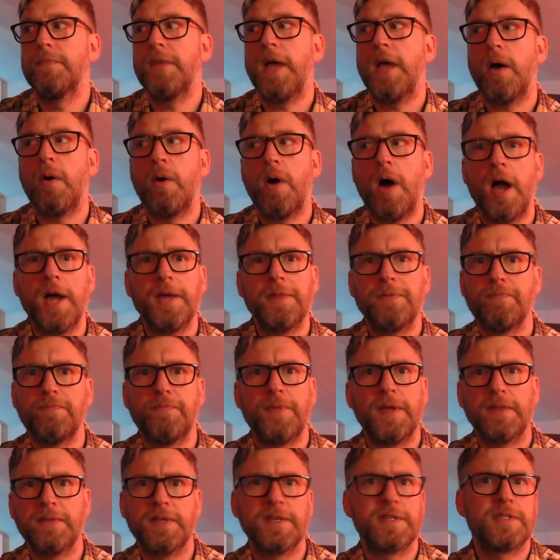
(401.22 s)
Now, I
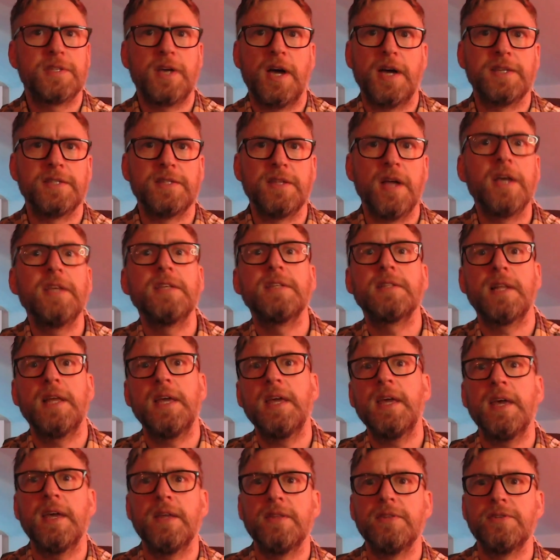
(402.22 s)
think this ties
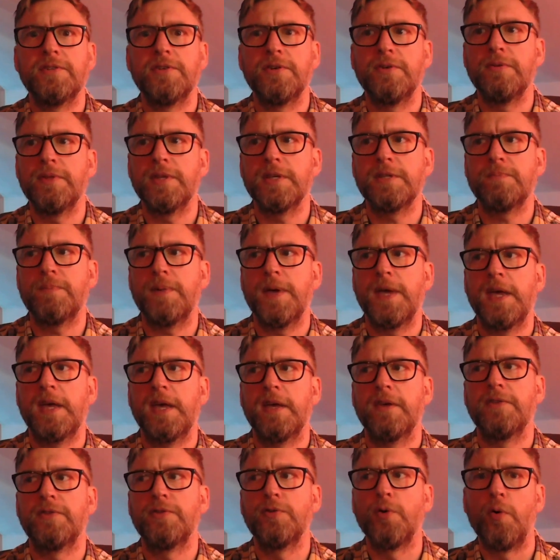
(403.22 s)
nicely into this
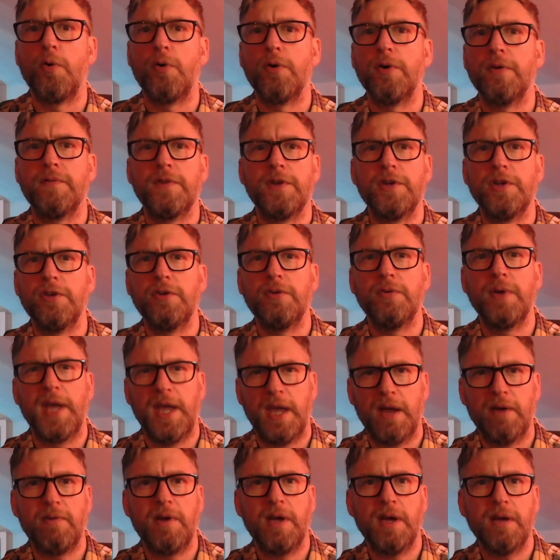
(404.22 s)
being a dawn of a new
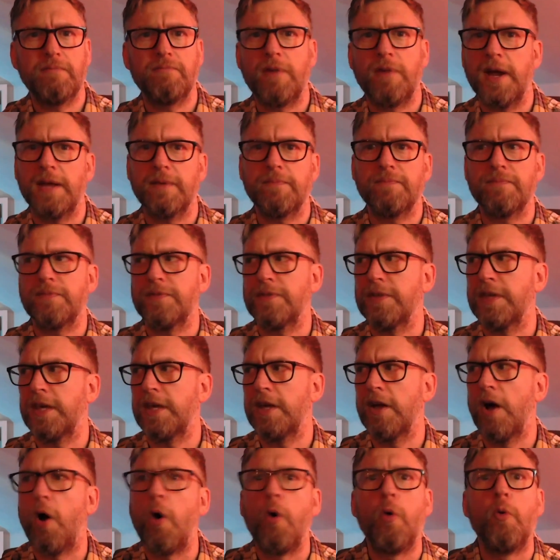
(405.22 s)
era, right?
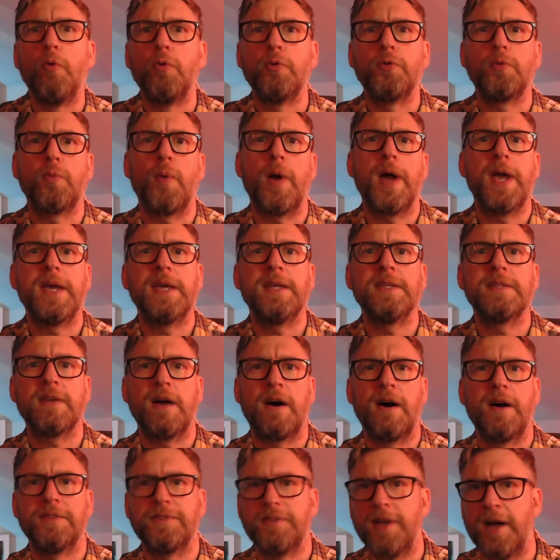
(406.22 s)
The old ways
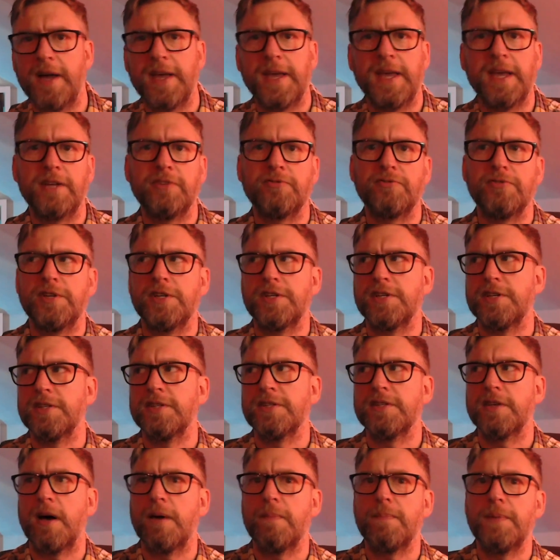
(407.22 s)
are dying,
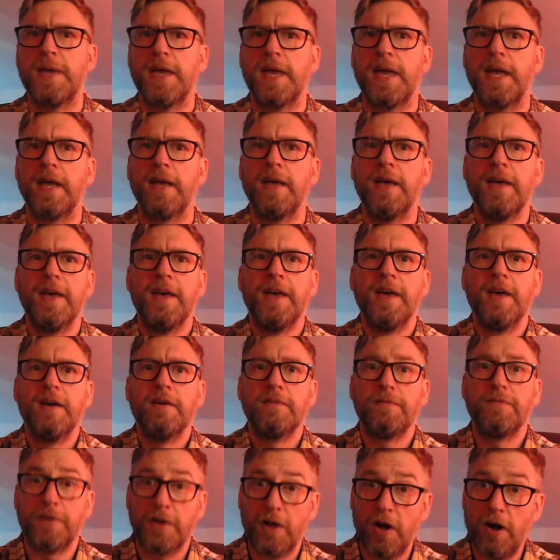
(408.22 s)
traditions are being
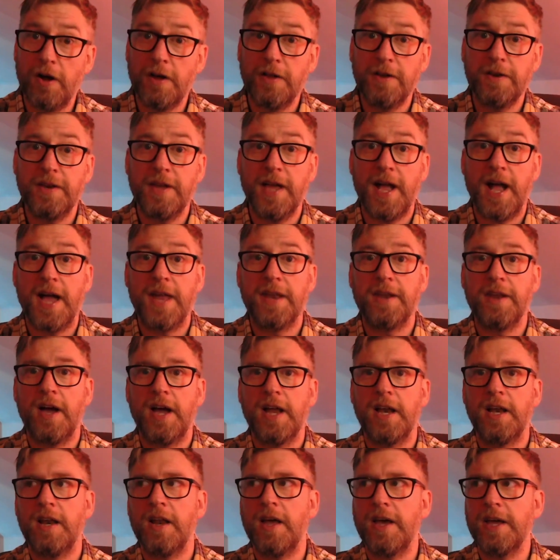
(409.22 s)
forgotten, and
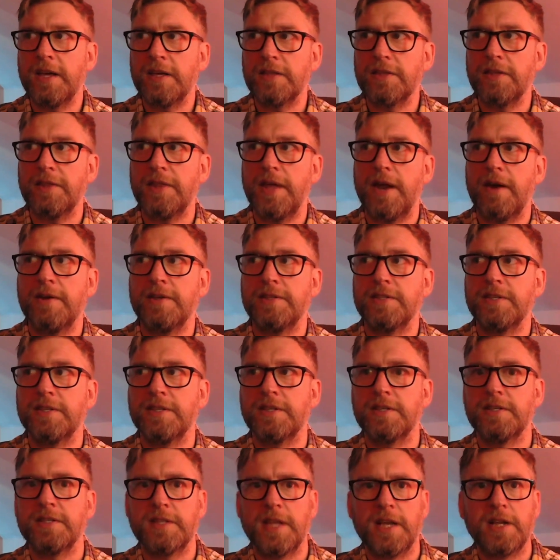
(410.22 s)
I like that there is a
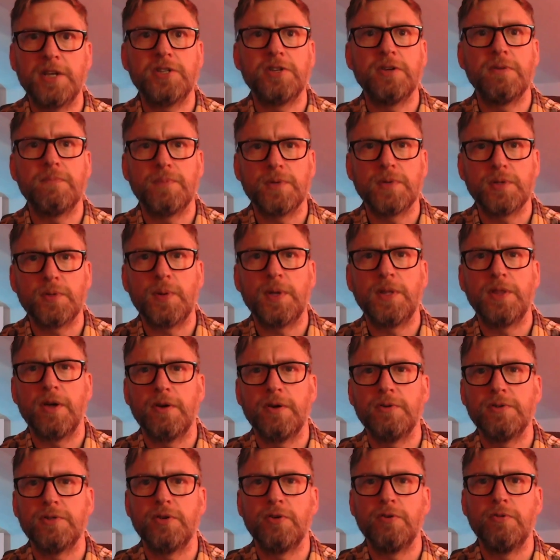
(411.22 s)
distinction between
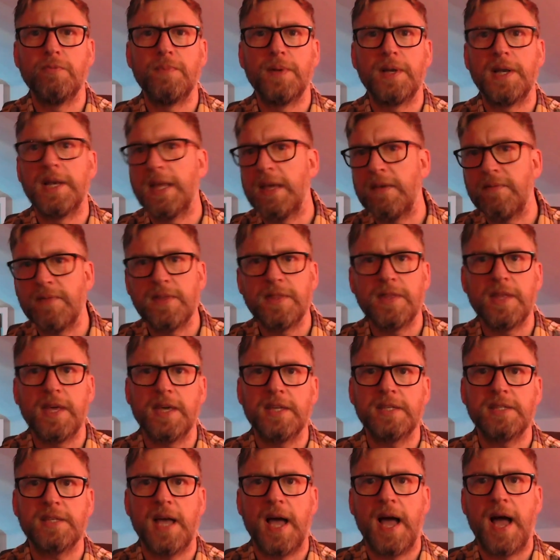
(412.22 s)
those who believe in
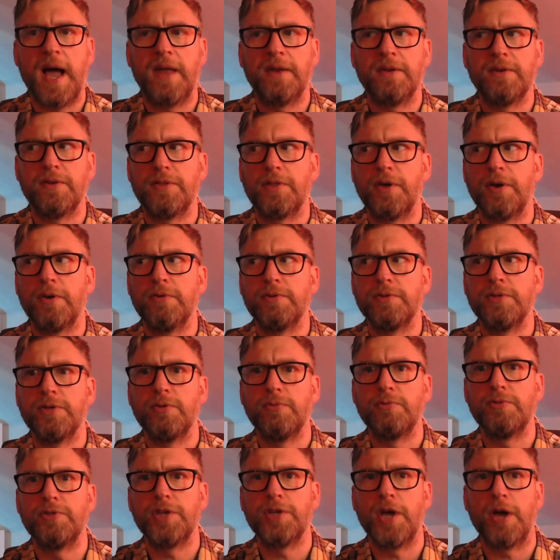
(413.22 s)
this and those
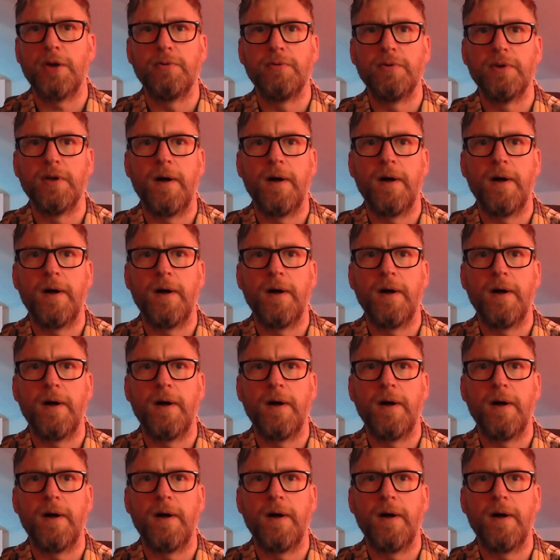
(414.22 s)
who don't.